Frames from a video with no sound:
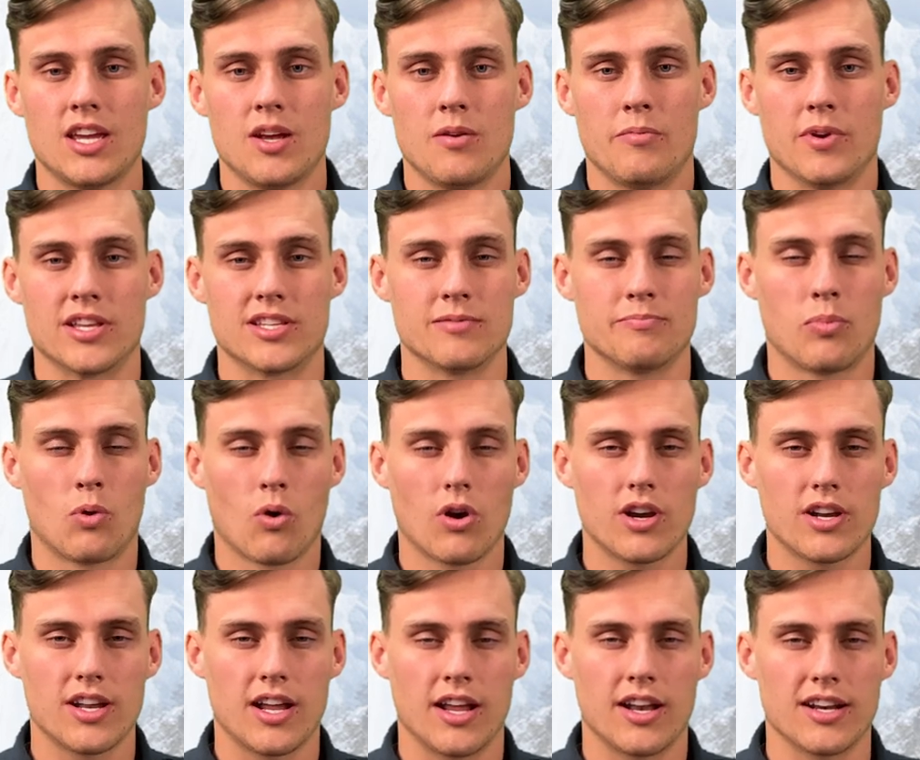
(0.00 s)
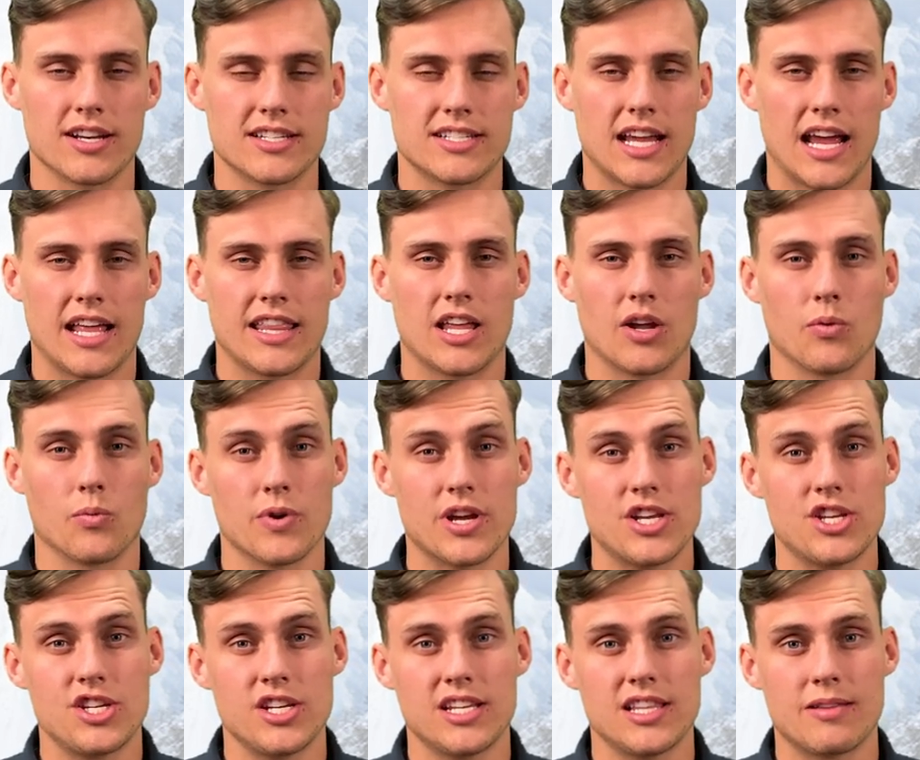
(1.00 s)
But it's important to understand that
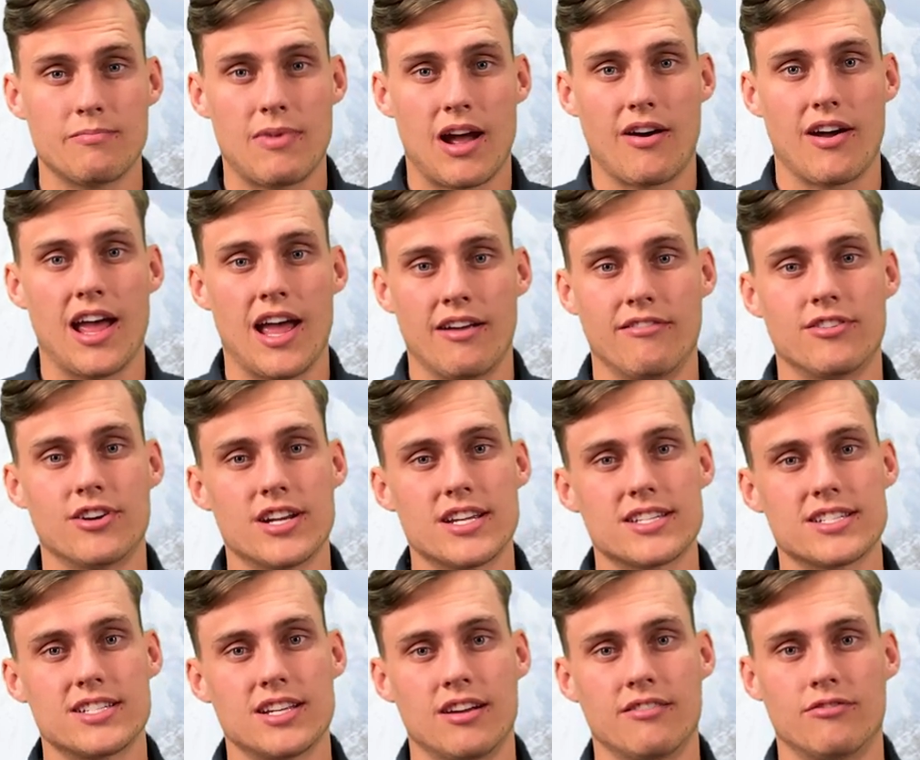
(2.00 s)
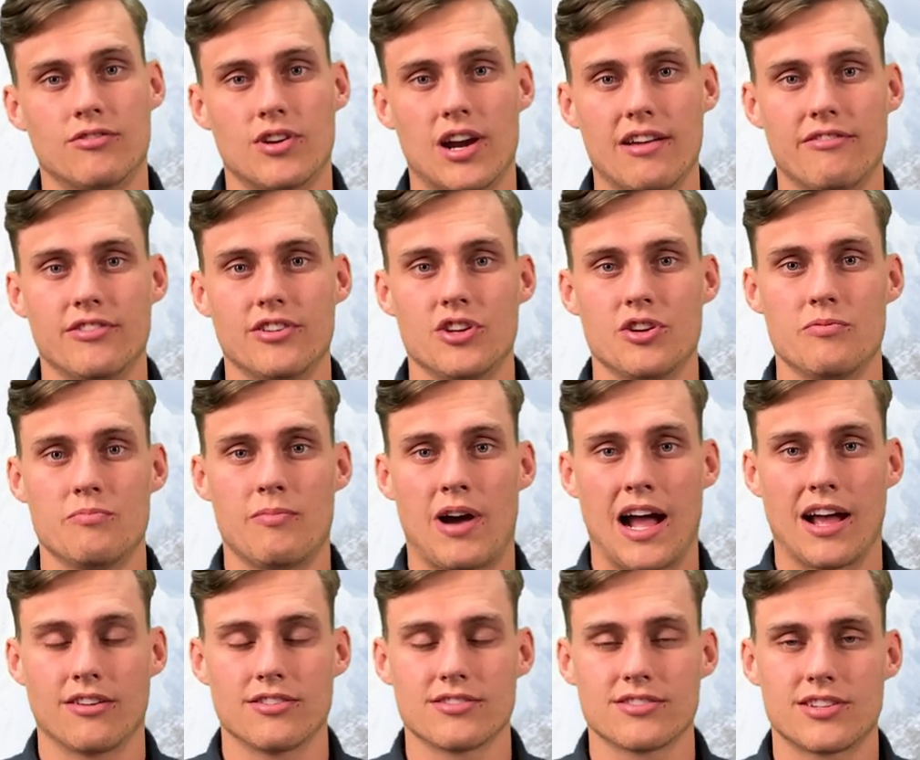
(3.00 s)
reaching the Mount Everest of revenue
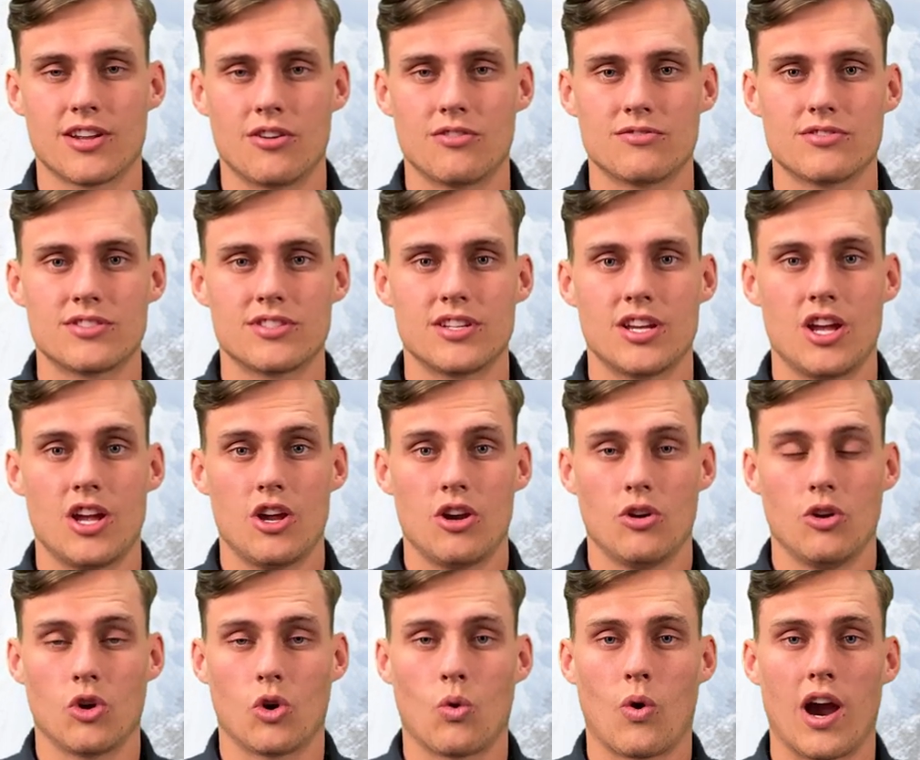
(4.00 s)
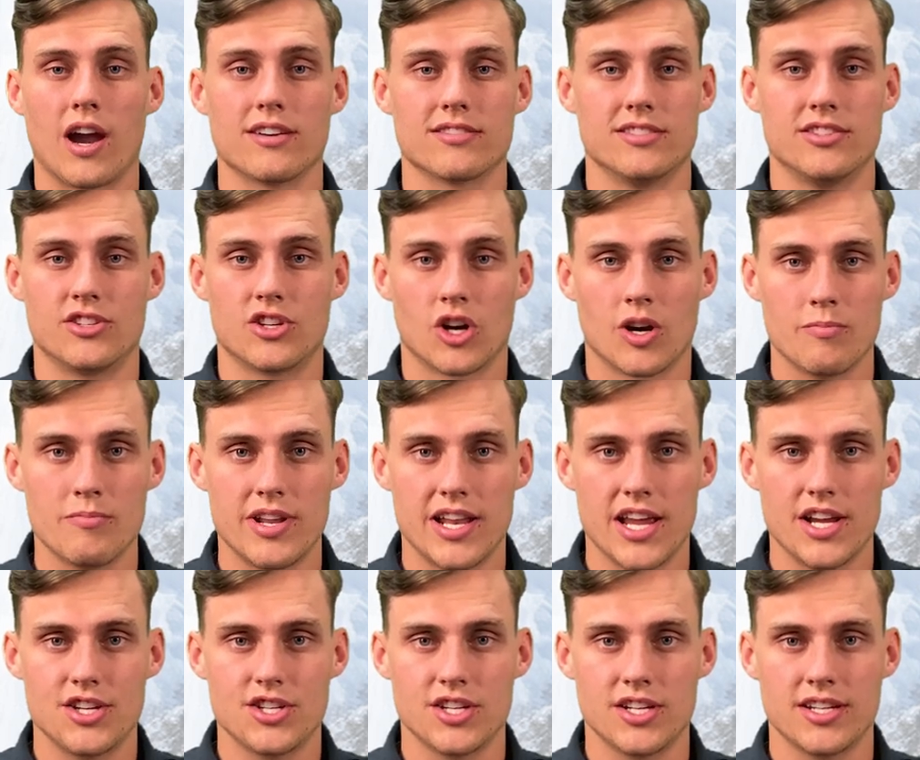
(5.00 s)
milestones requires
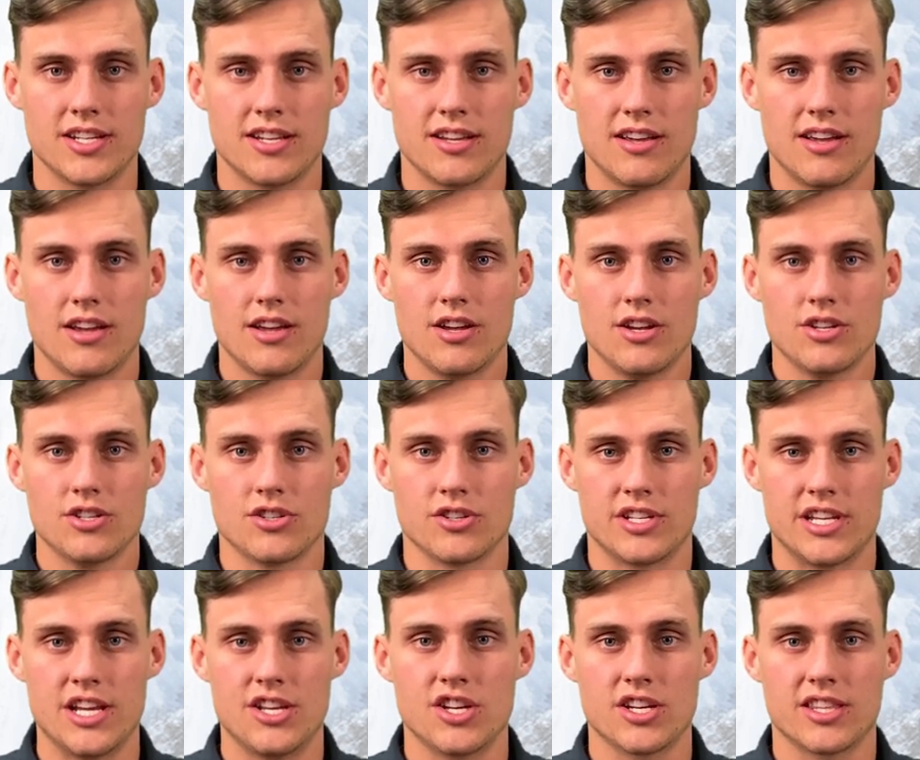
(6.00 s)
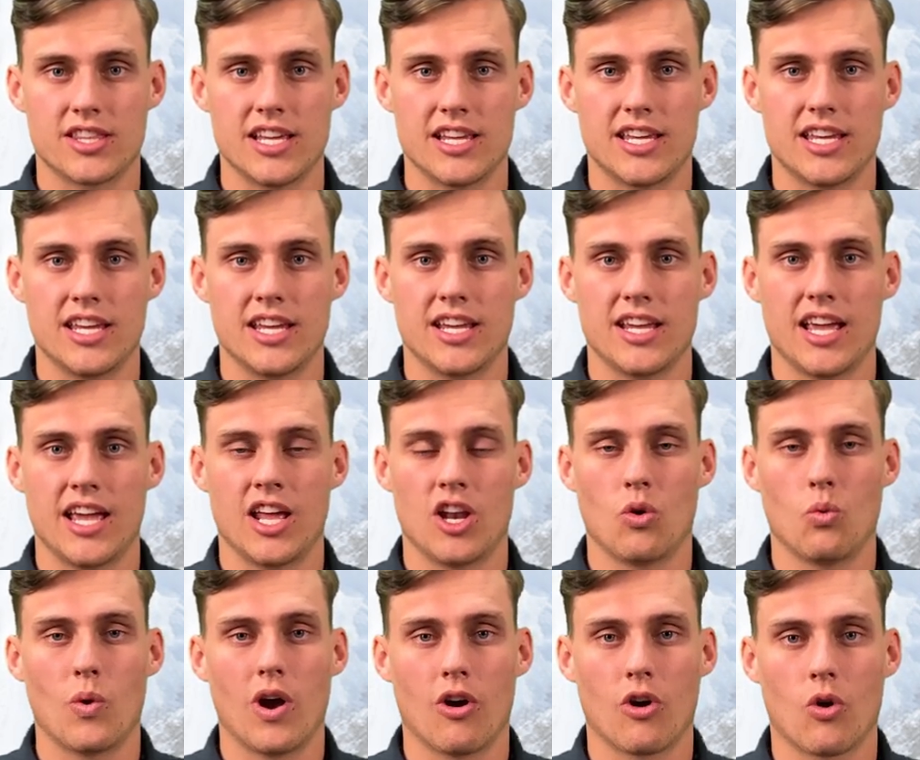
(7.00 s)
determination, strategic thinking, and a
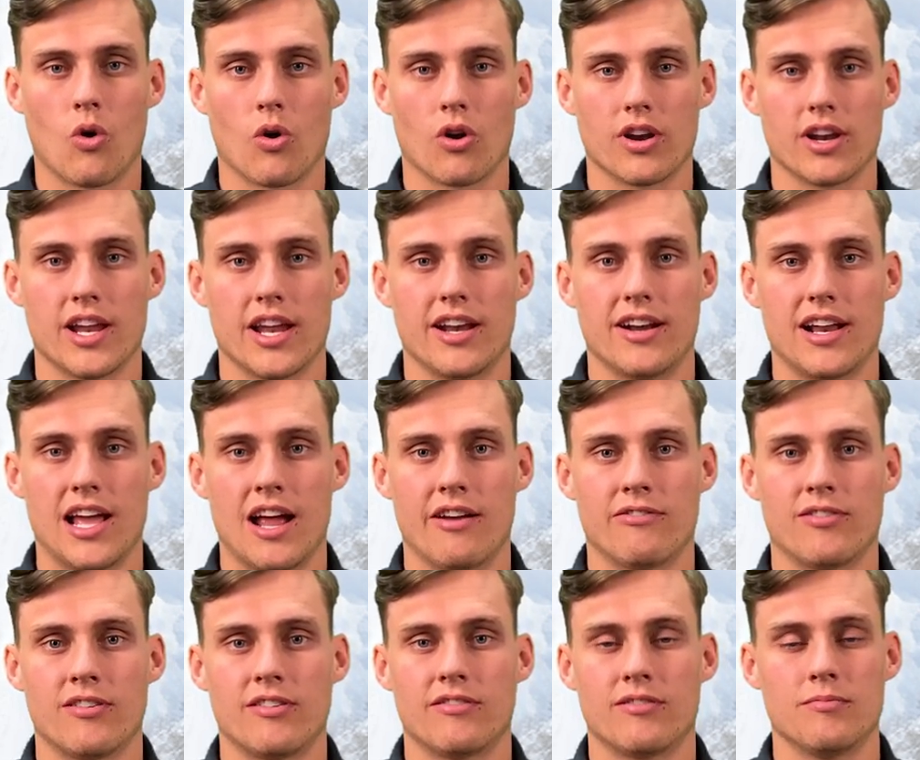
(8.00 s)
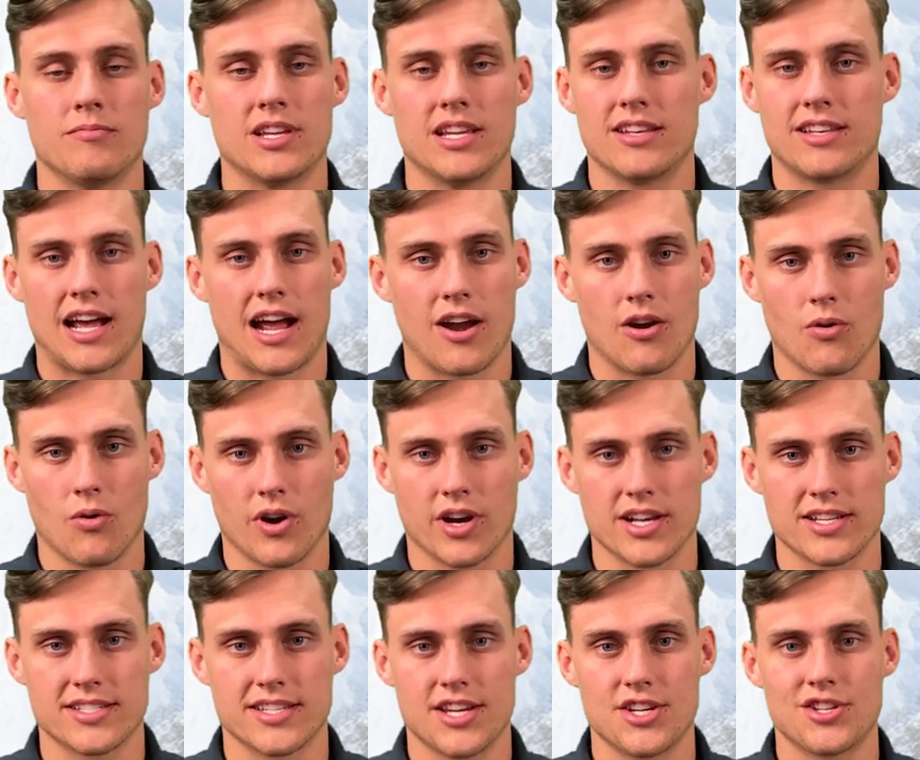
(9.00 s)
well-coordinated effort from the entire
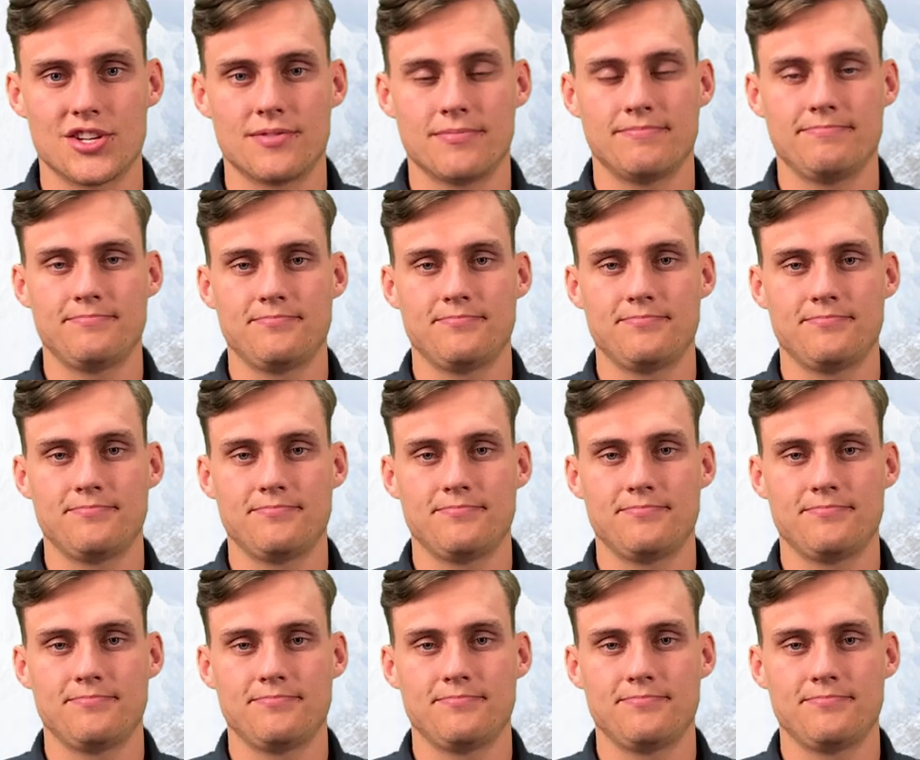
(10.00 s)
organization.